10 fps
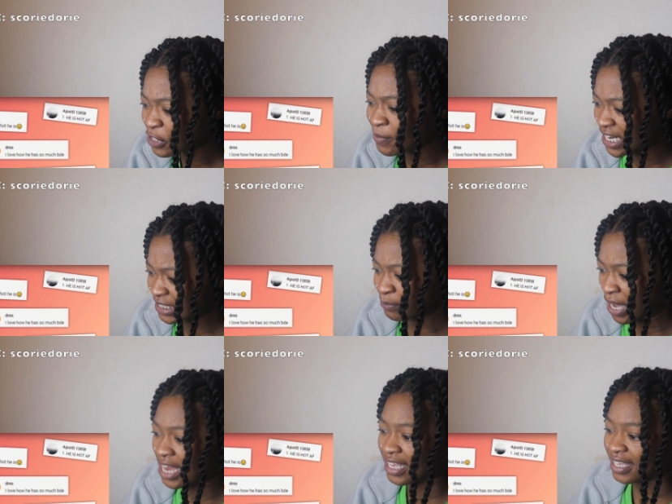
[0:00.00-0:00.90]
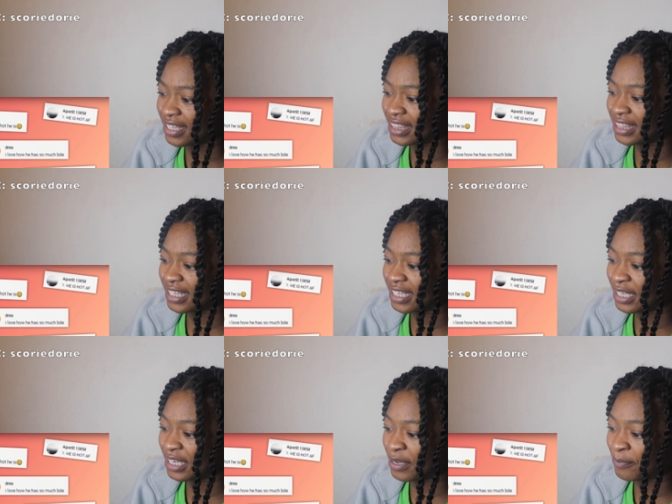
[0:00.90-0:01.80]
assuming that's body.
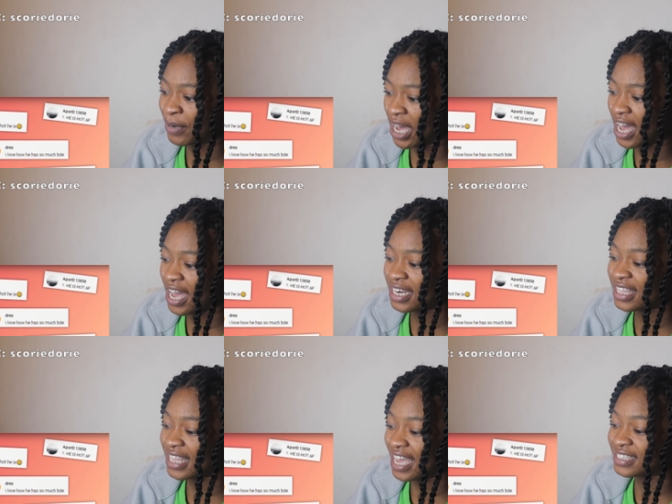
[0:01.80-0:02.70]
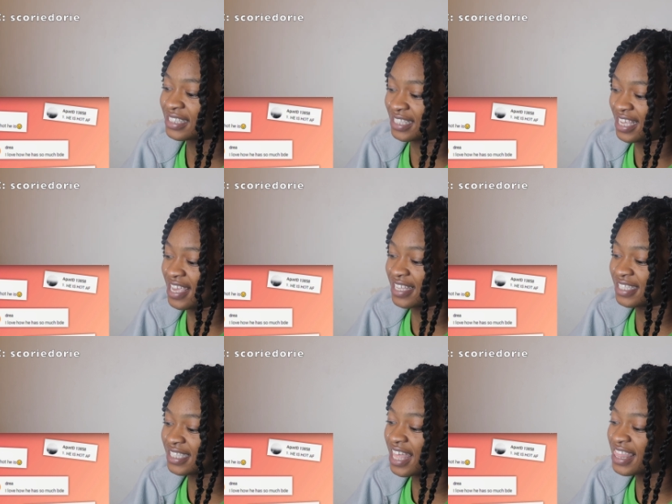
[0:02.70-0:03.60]
Bod, that's it.
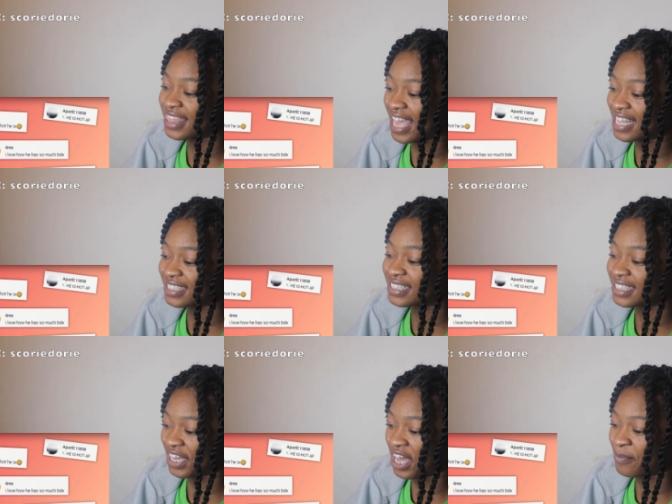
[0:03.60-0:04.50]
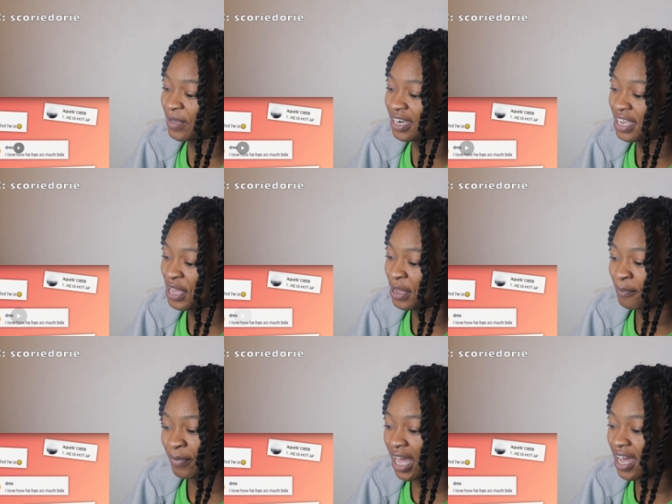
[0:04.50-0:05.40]
That's the comment.
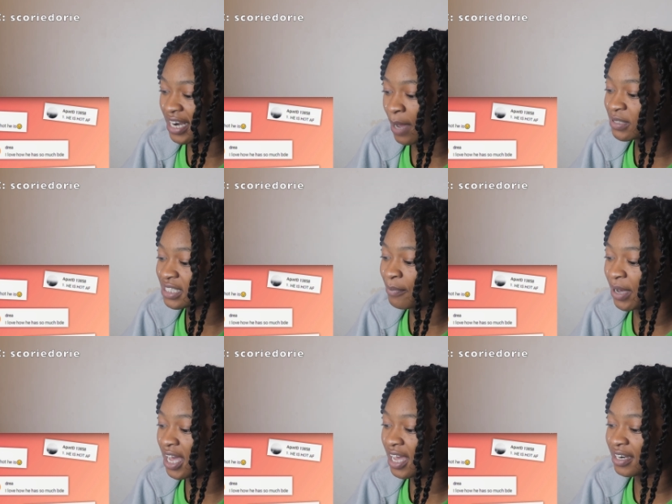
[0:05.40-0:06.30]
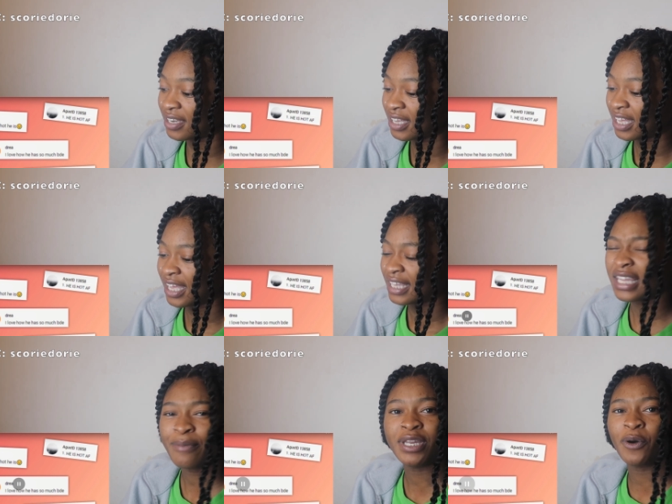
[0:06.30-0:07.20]
Bod, I'm gonna say bod.
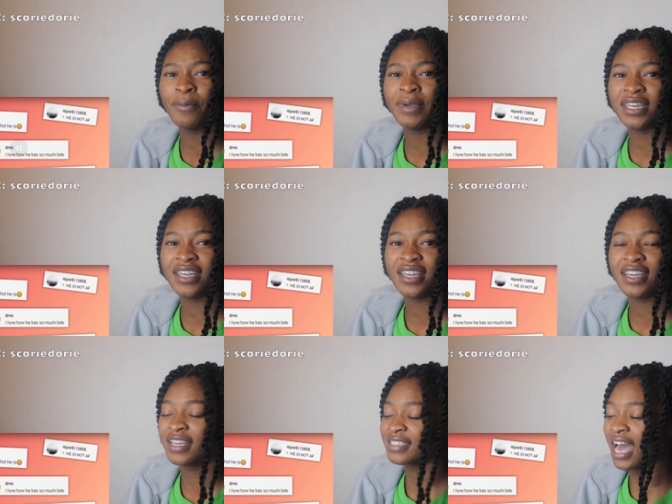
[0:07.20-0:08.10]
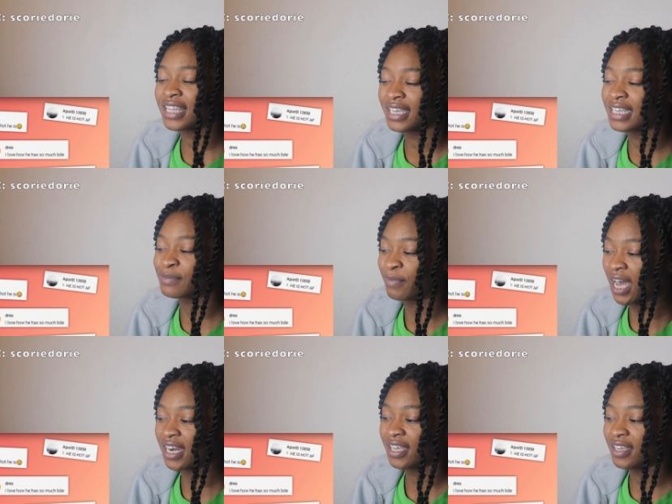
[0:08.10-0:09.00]
Let me know what BDE is. I think it's
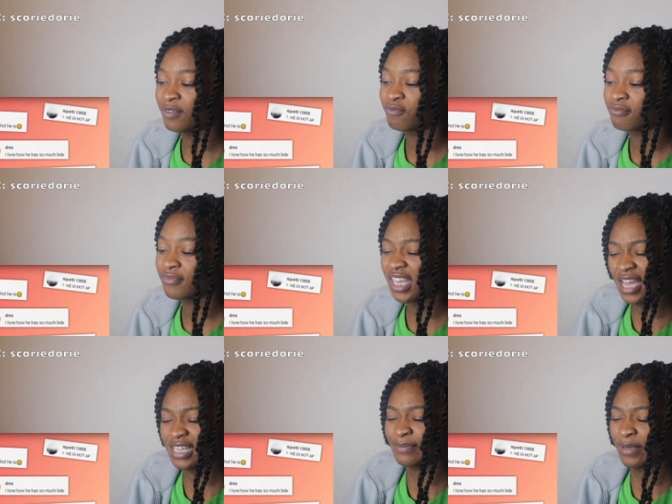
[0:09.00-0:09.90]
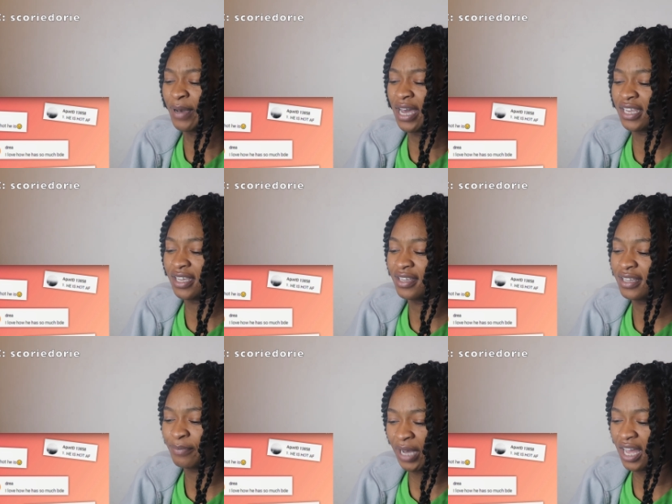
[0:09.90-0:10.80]
body. It has to be body.
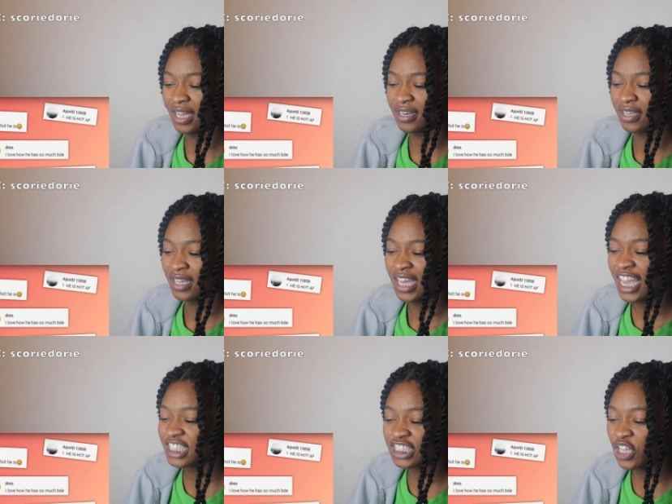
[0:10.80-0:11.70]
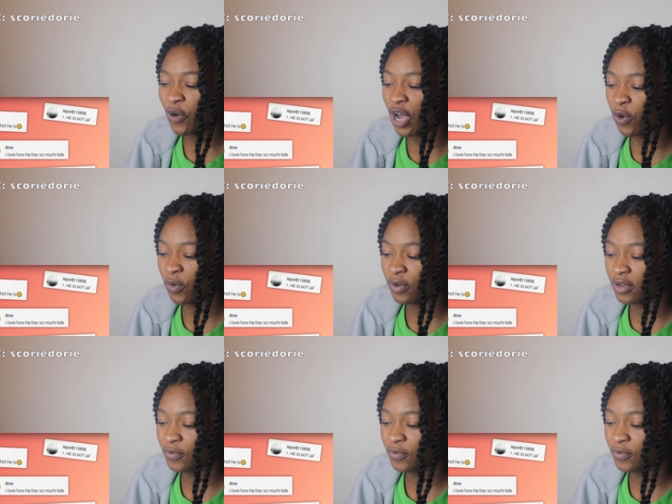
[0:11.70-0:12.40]
Bod. It is no, oh,